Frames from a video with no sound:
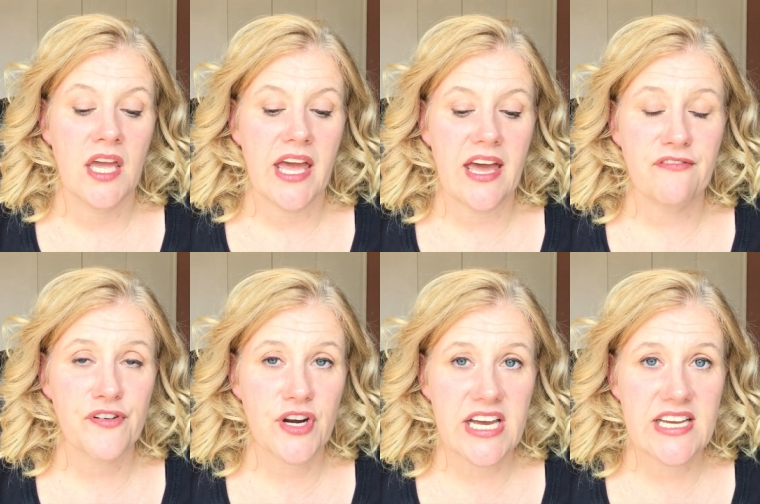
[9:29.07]
And
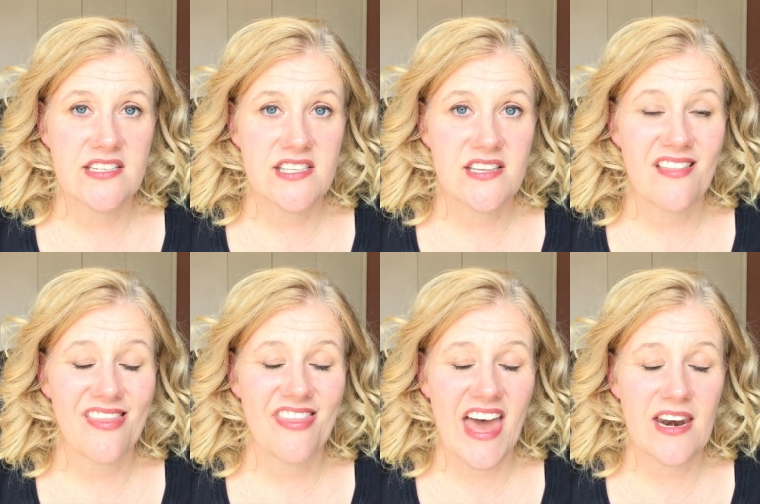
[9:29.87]
for us,
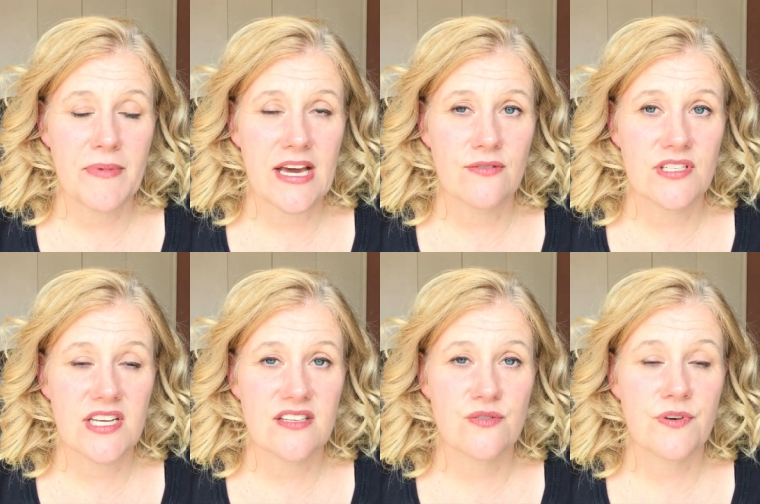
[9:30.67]
that
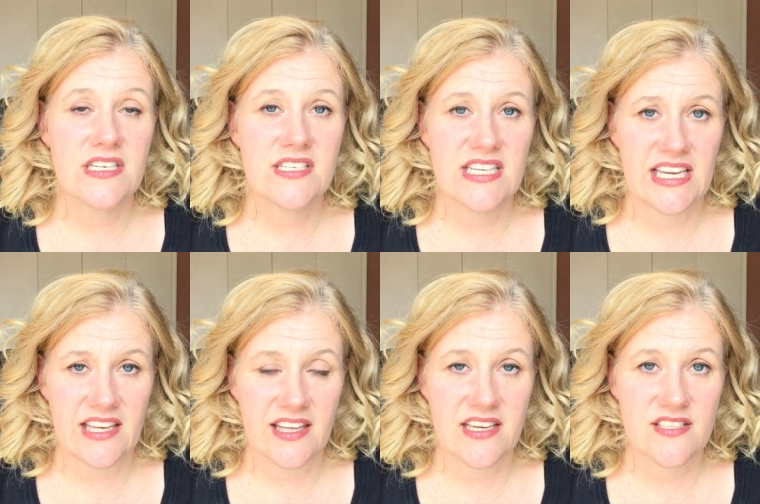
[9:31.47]
amount is
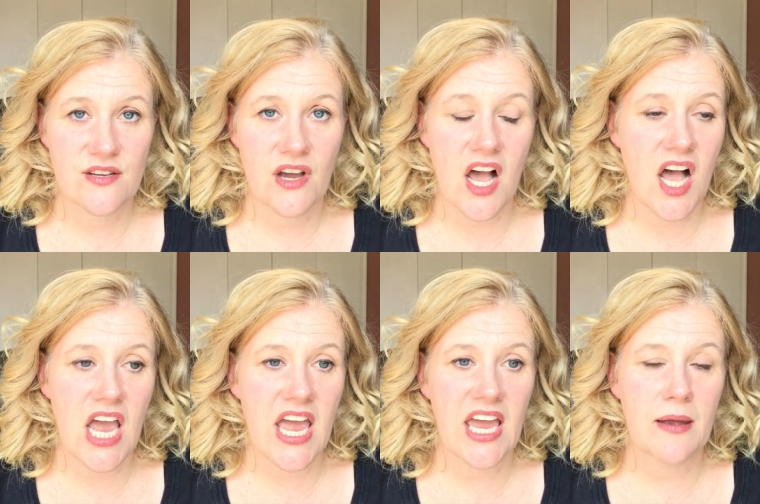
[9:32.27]
ridiculous.
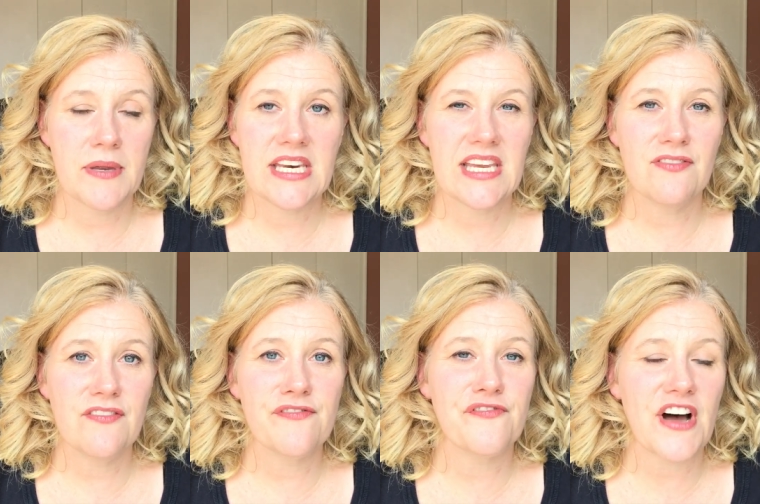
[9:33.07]
I, I mean,
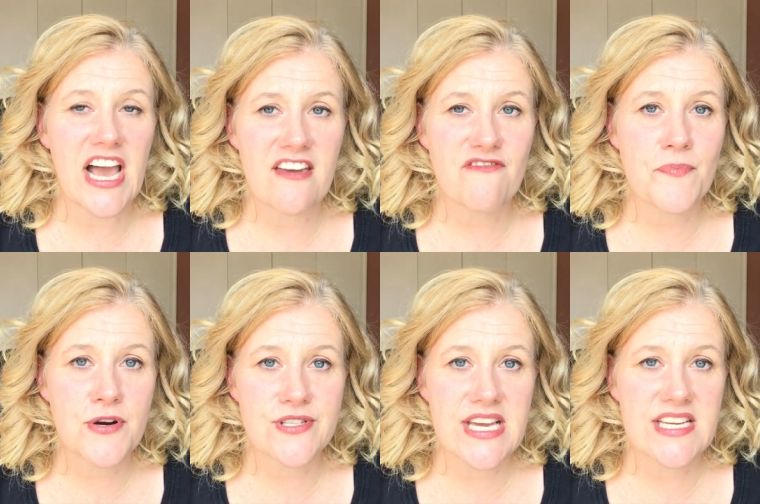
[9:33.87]
even five
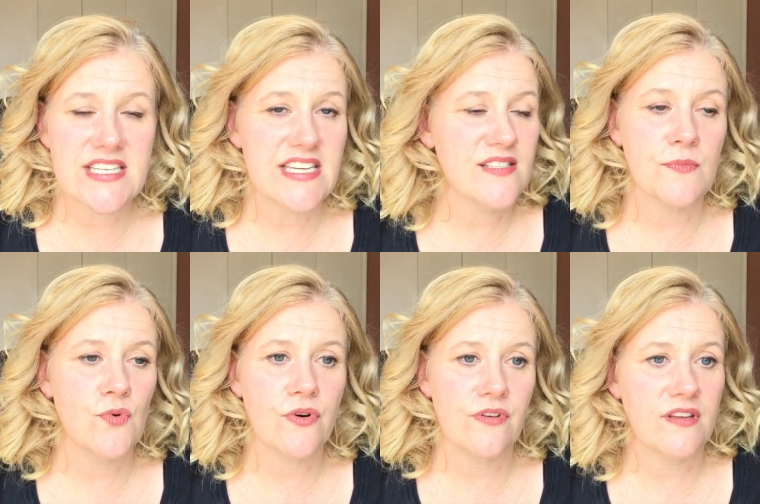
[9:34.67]
percent is
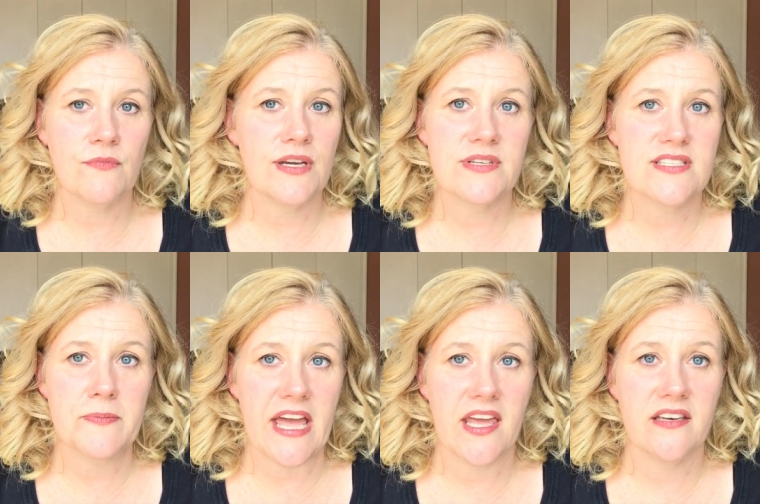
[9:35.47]
more than we would
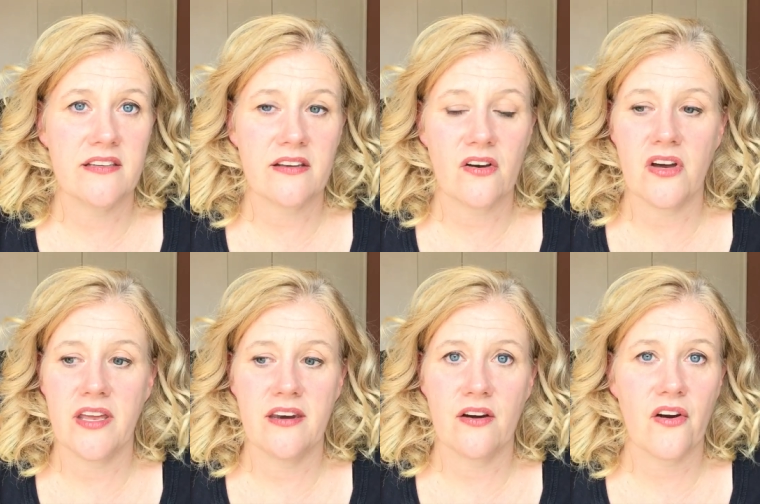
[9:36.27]
spend
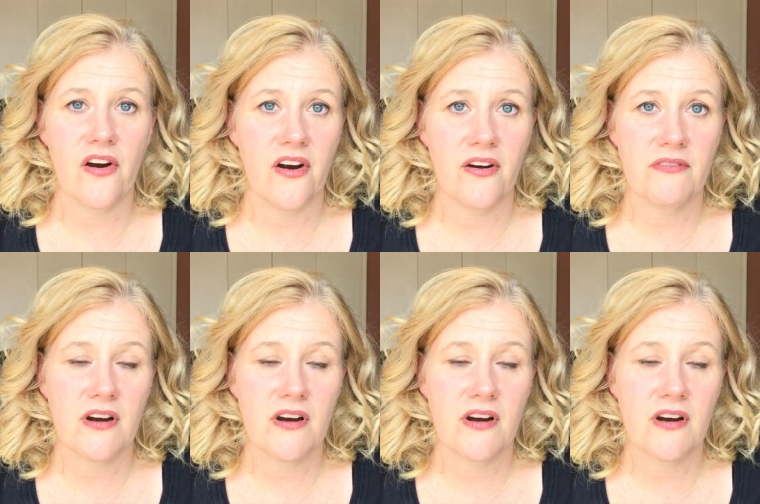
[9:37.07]
on our,